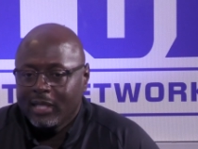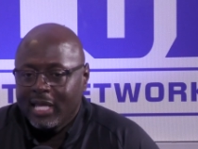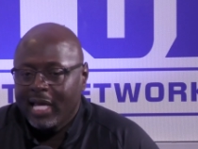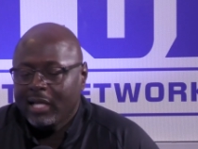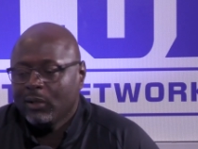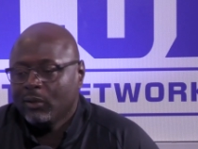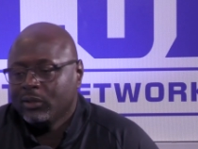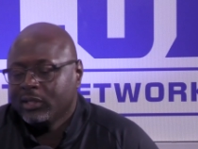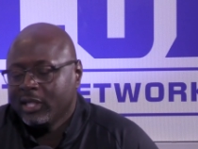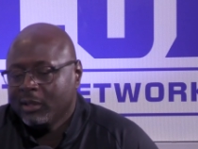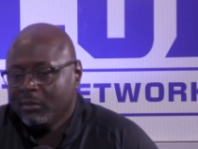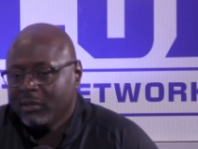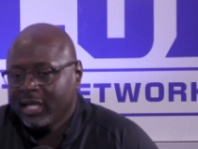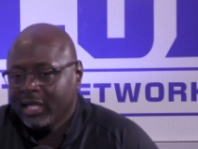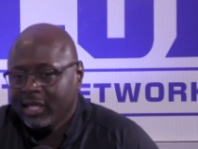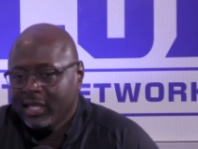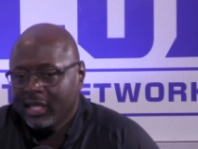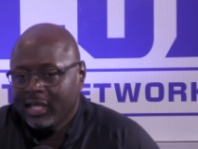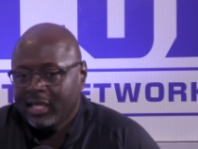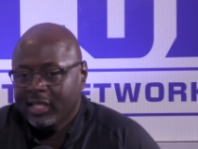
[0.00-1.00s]
not only in my
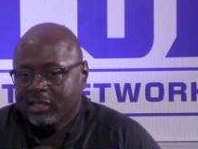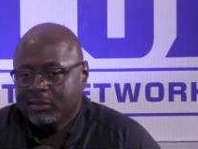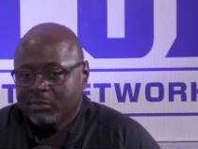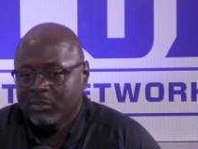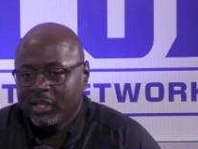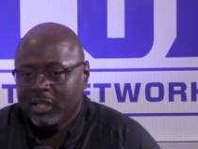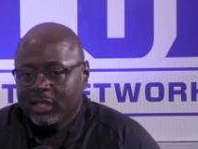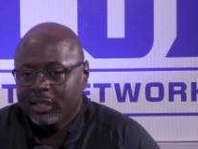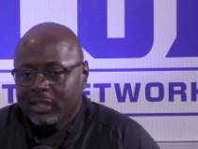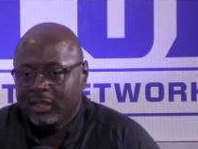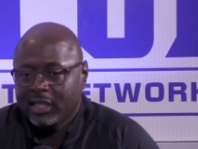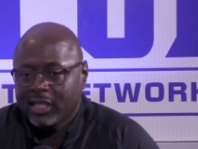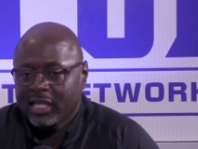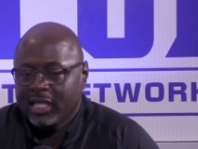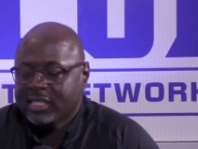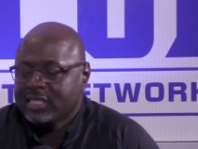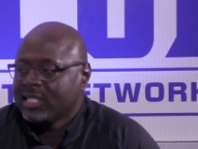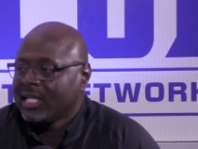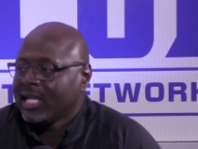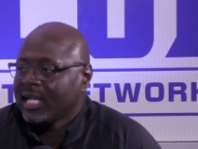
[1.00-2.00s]
kids, but the
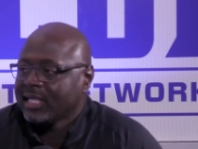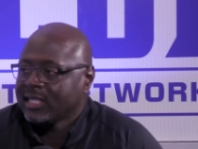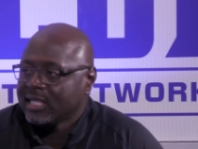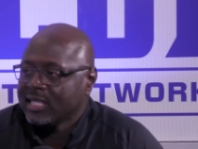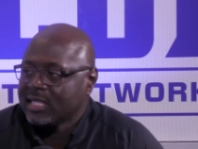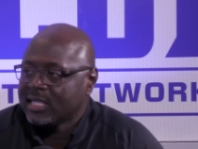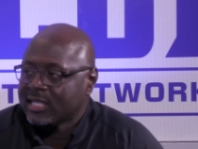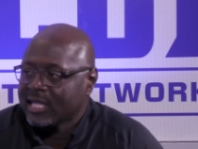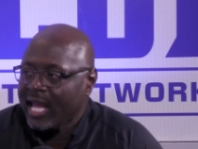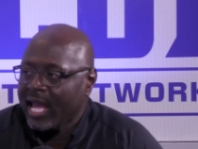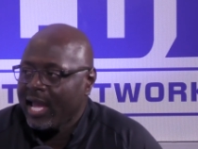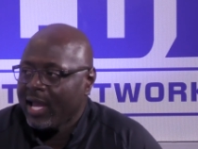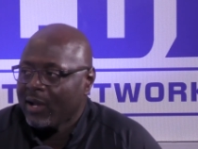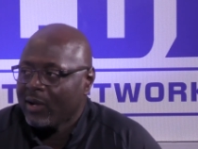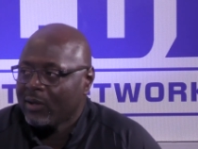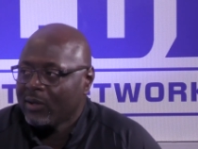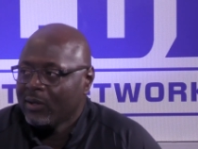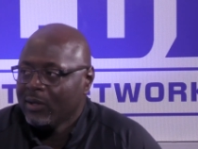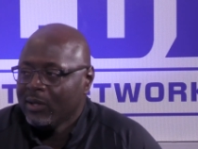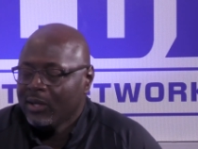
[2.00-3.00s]
kids that I teach
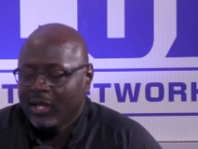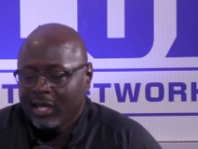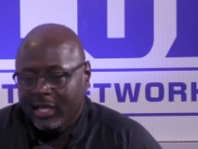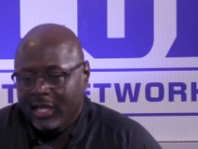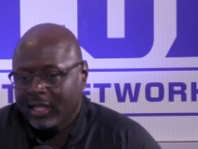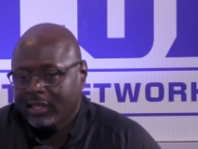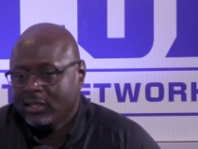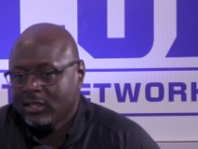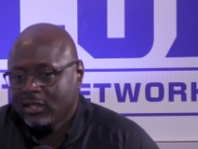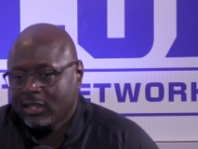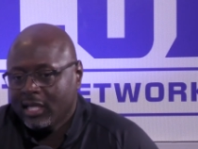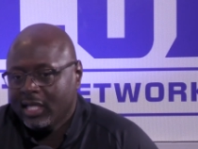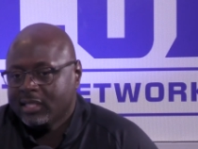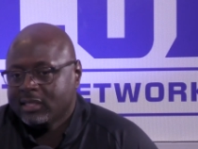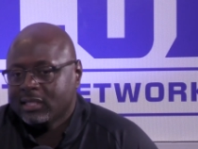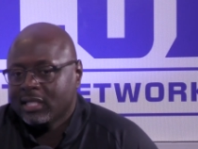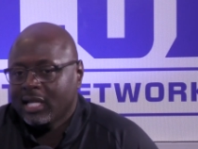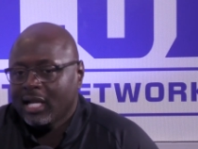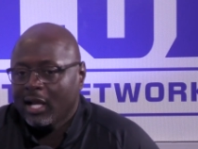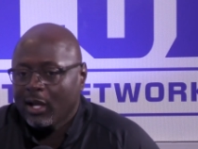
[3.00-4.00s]
now and the
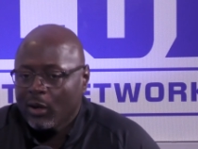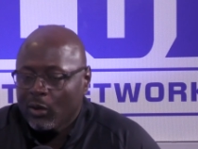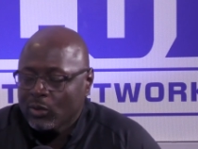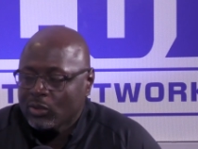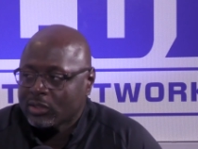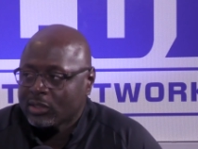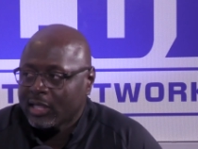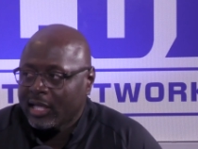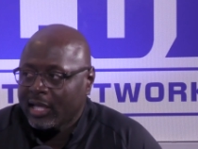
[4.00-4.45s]
kids that I coach